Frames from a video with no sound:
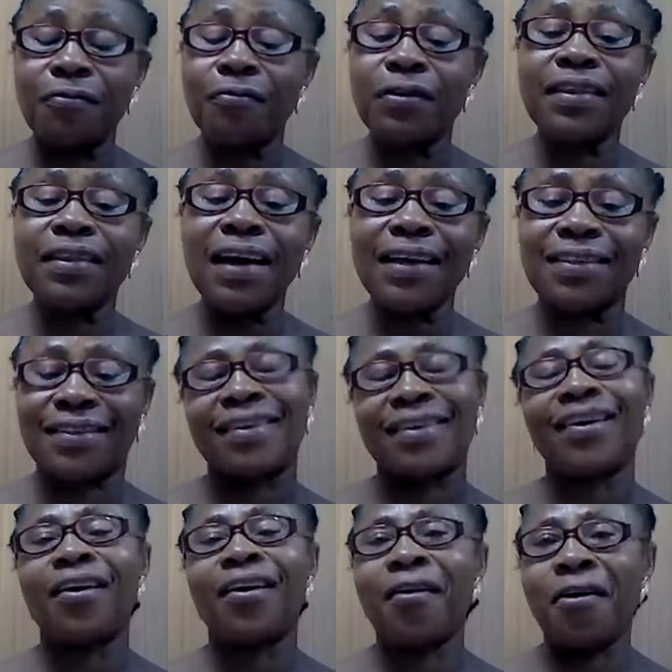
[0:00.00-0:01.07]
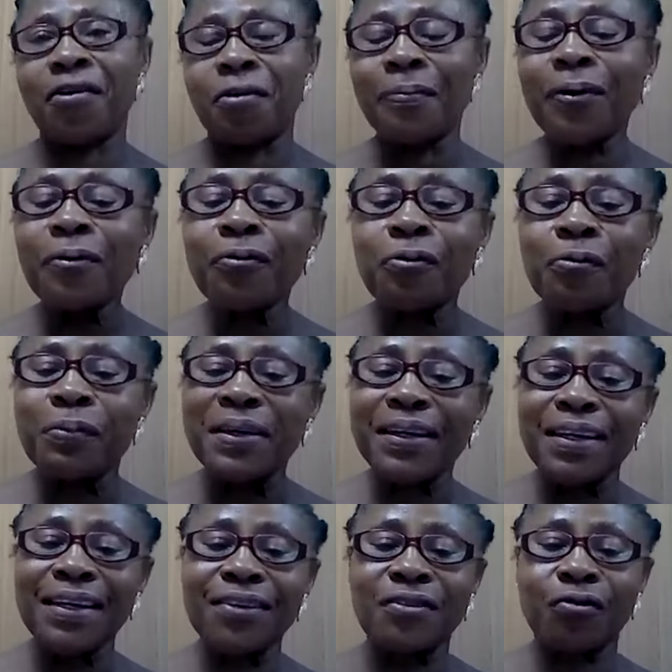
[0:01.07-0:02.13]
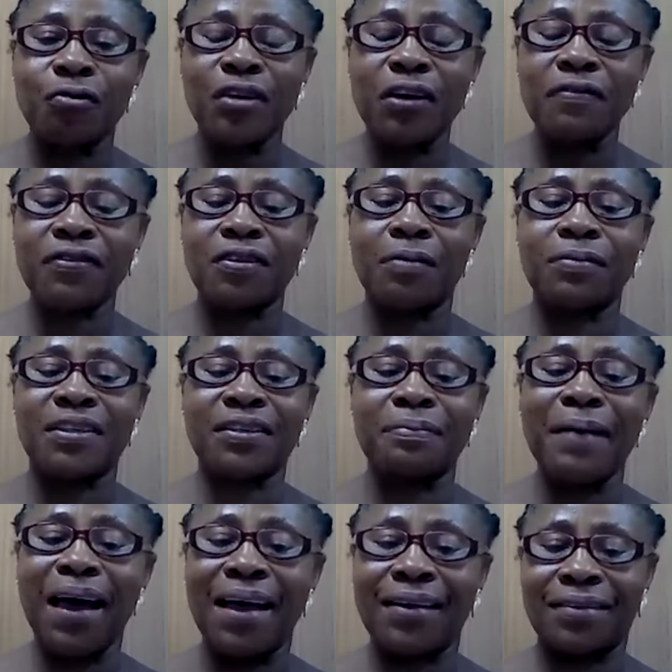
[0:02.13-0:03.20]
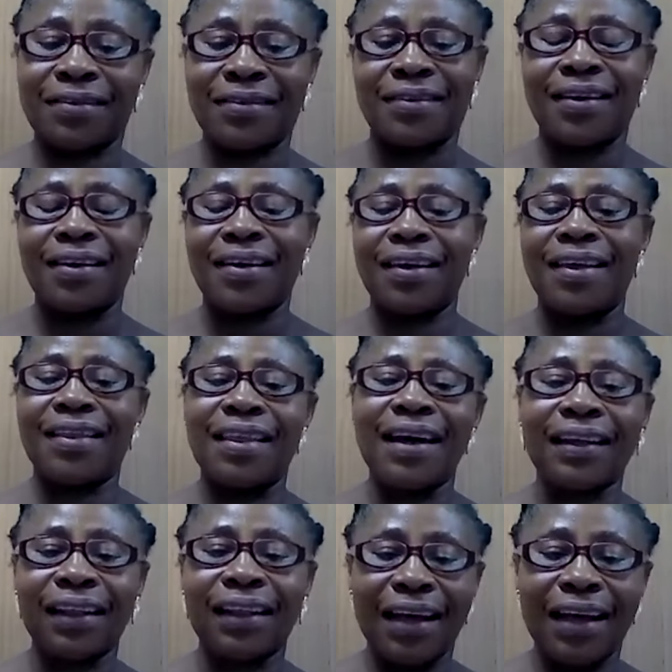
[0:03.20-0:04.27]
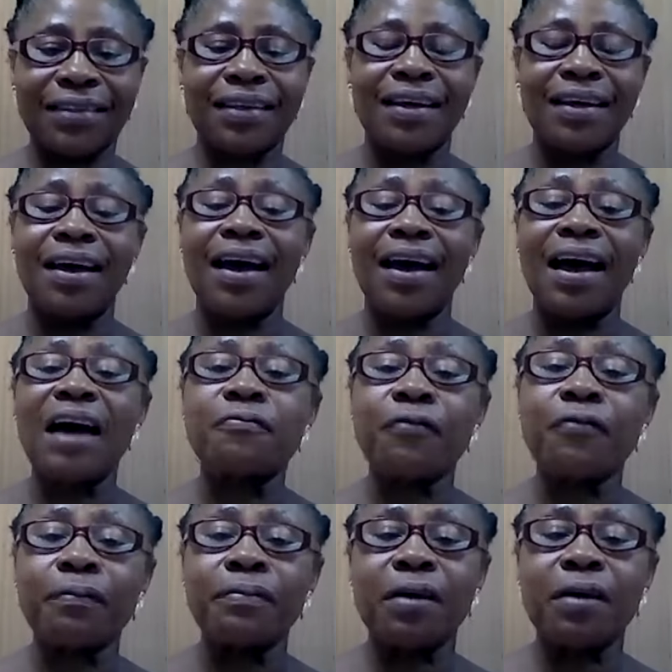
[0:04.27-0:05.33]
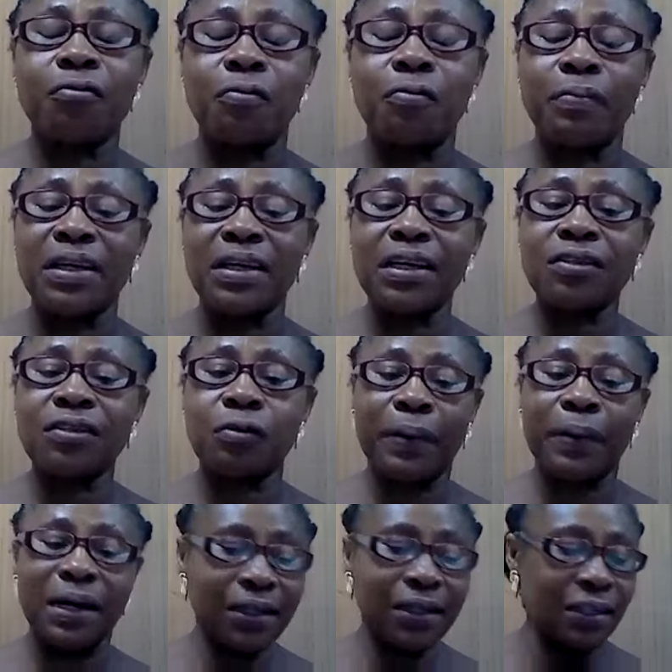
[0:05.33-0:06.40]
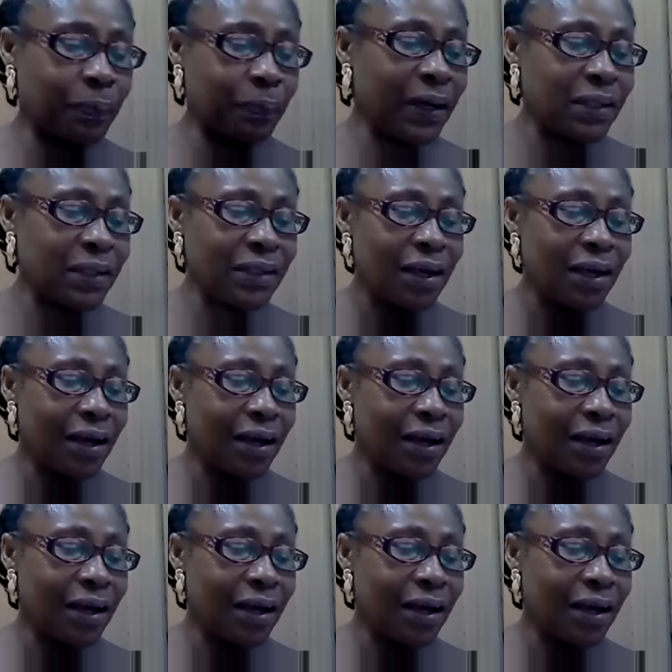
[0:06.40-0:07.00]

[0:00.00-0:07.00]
With that, Onome will begin to give some smiles in the class, and from there, we'll begin to participate.